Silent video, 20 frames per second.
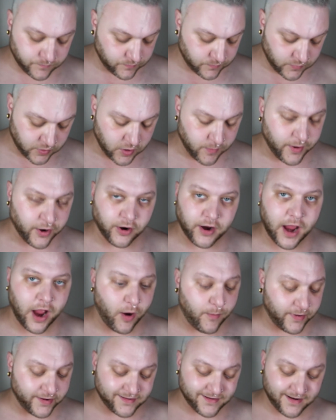no matter how
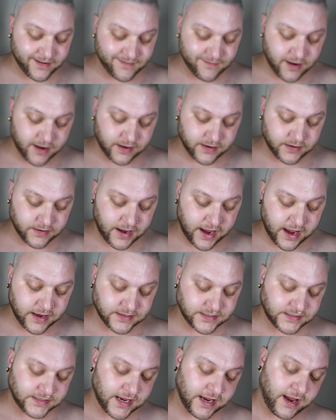much I try to
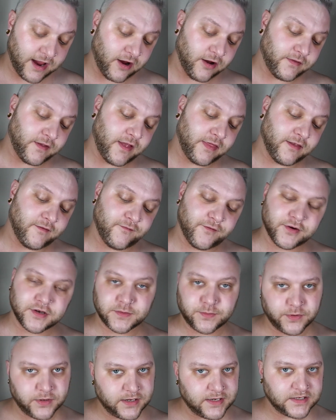take care of that in the
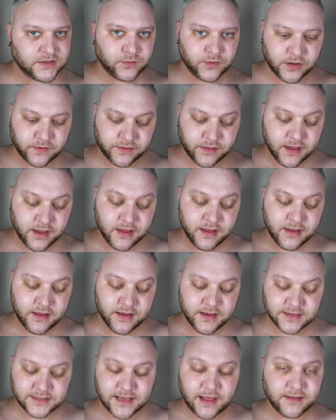first place with
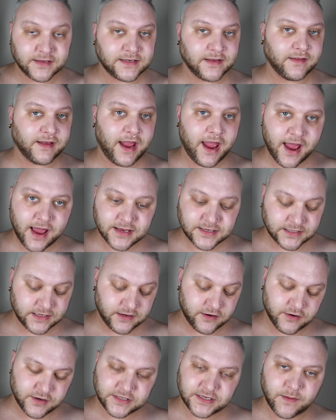salicylic
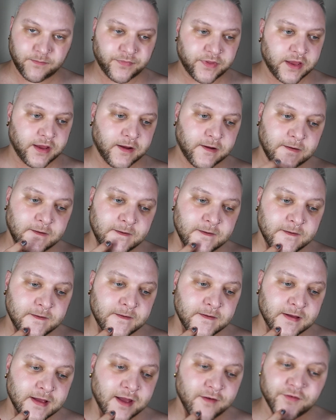acid or something,
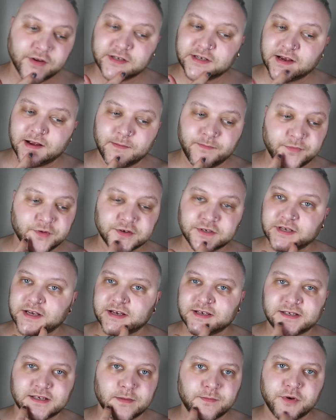every time there's like
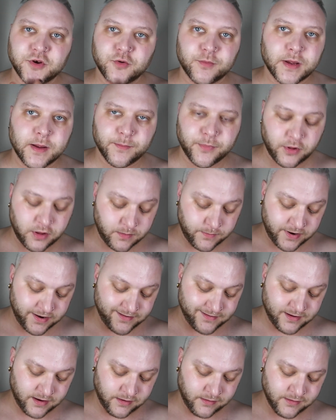some new pimple on my
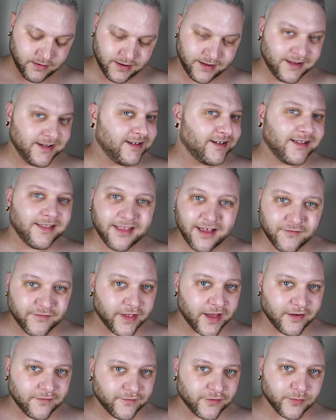chin. Love
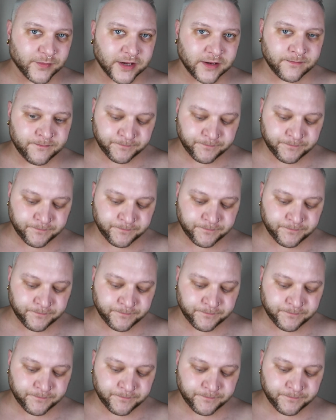that for me.